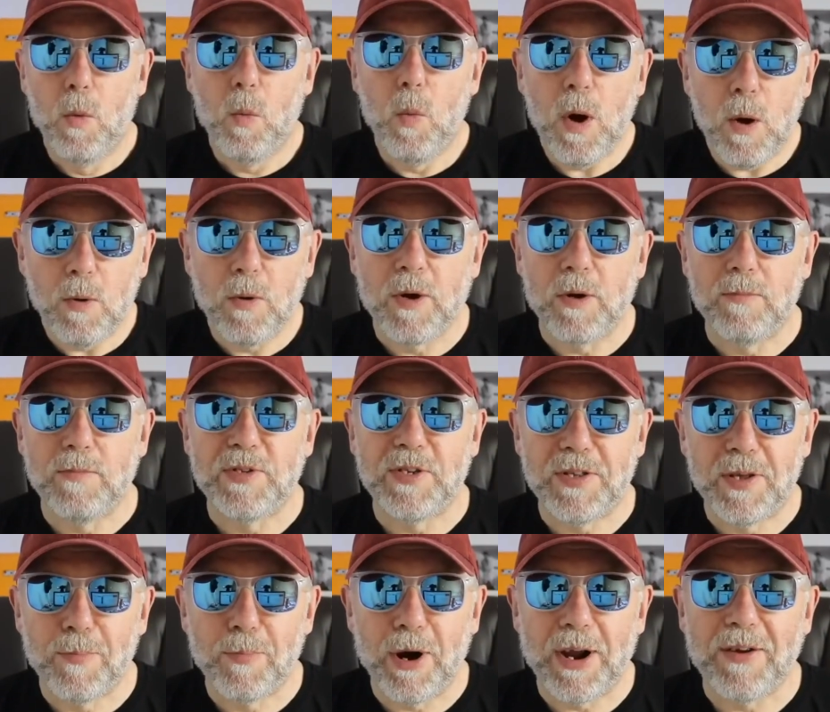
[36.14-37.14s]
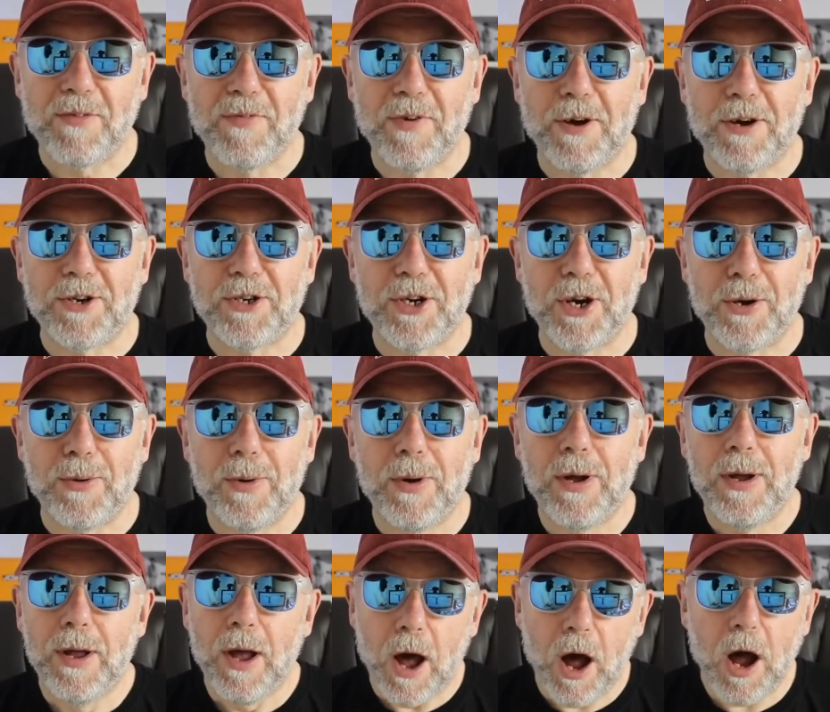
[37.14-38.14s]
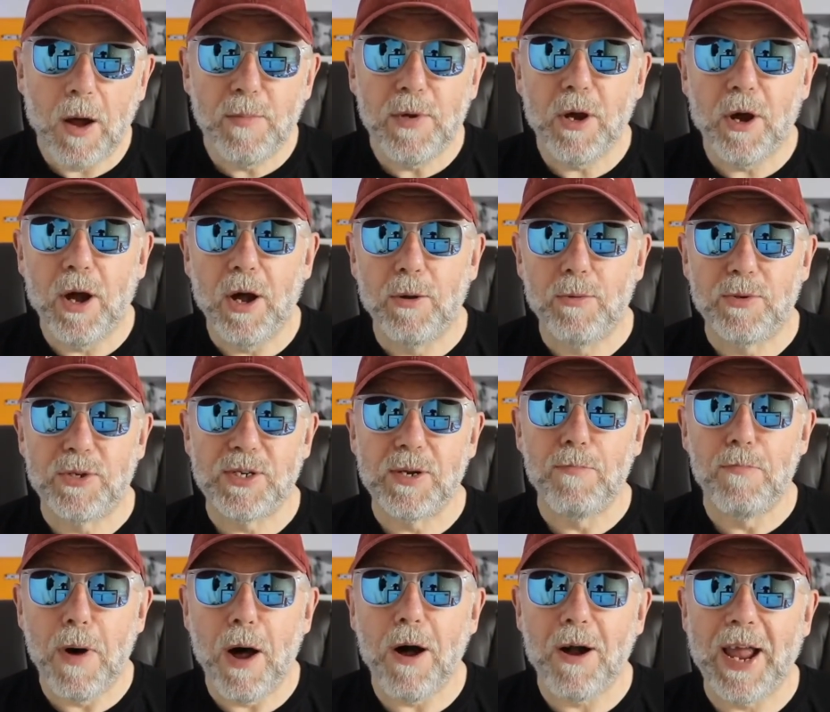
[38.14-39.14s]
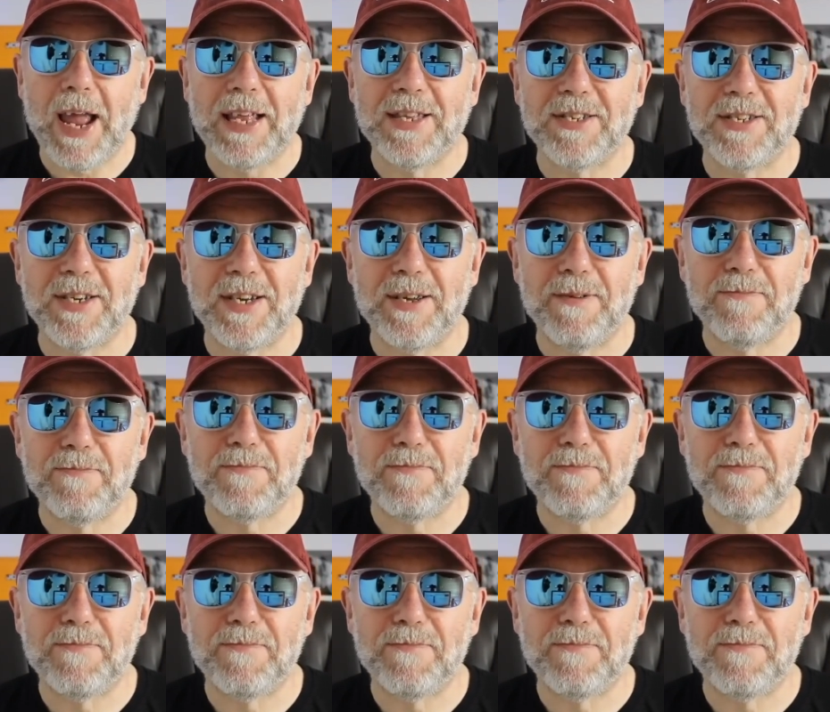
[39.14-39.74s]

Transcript: Welcome to the Breakfast Show. I'm your host, Mark Anthony.